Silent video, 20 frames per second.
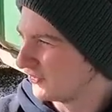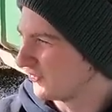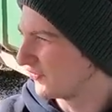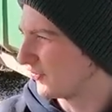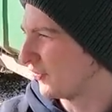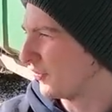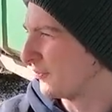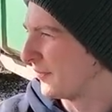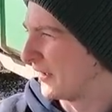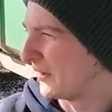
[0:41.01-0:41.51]

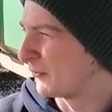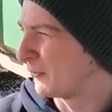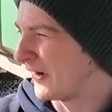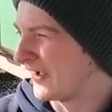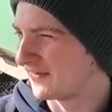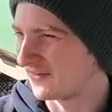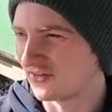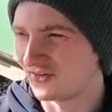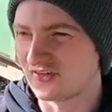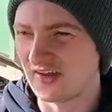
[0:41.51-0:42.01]
still a bit
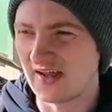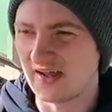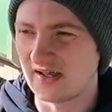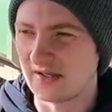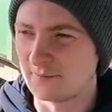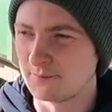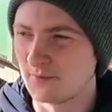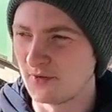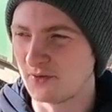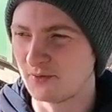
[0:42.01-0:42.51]
wet
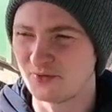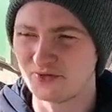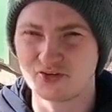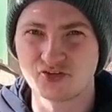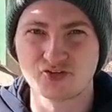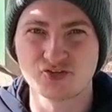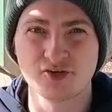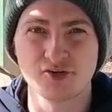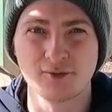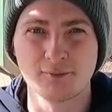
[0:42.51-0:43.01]
today, but we're
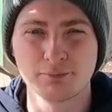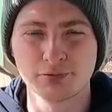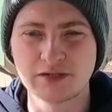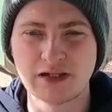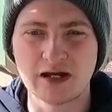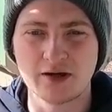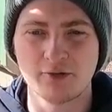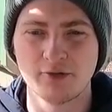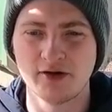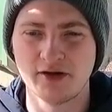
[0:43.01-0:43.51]
just going to
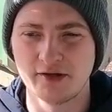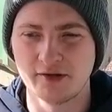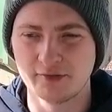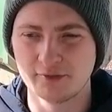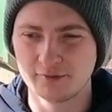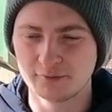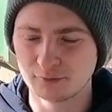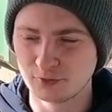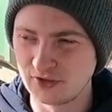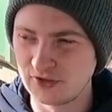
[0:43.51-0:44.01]
plough it,
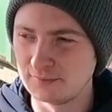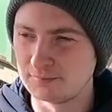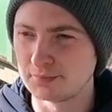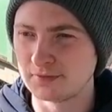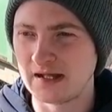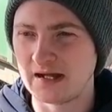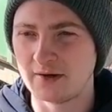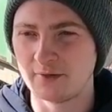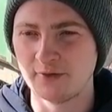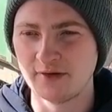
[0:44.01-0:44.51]

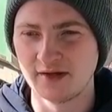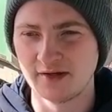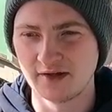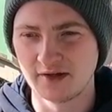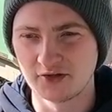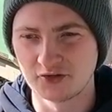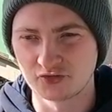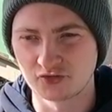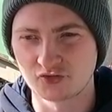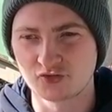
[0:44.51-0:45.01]
replough it,
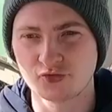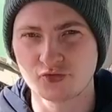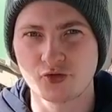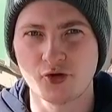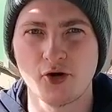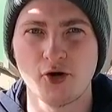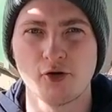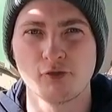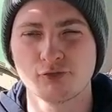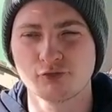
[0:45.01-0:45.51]
and just
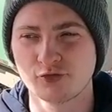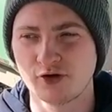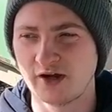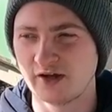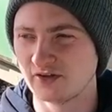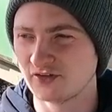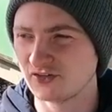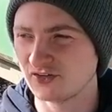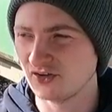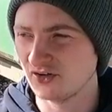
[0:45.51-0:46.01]
start
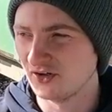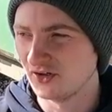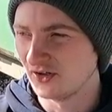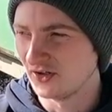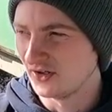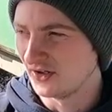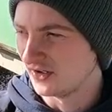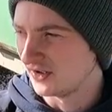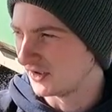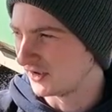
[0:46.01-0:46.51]
afresh.
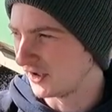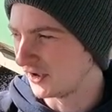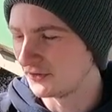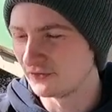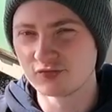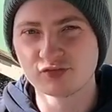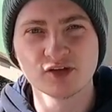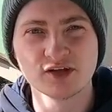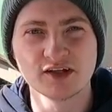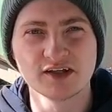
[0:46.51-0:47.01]
And
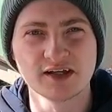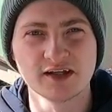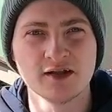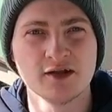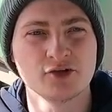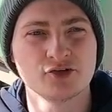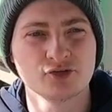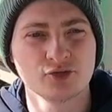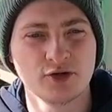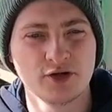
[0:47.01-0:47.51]
hopefully get
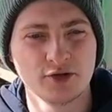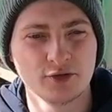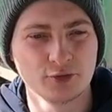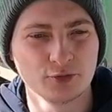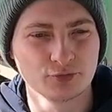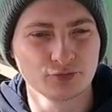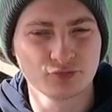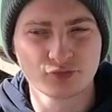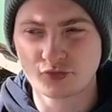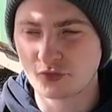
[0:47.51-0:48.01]
it
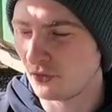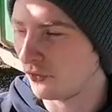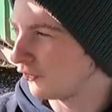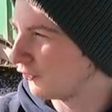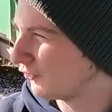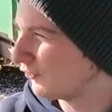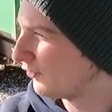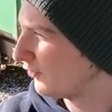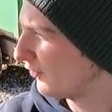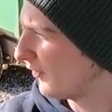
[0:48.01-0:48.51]
drilled
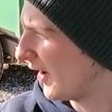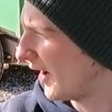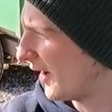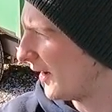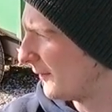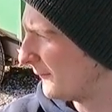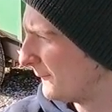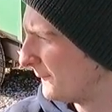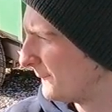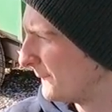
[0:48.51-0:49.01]
sort of
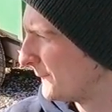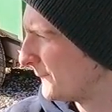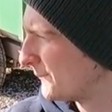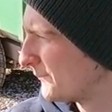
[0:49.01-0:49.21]
um,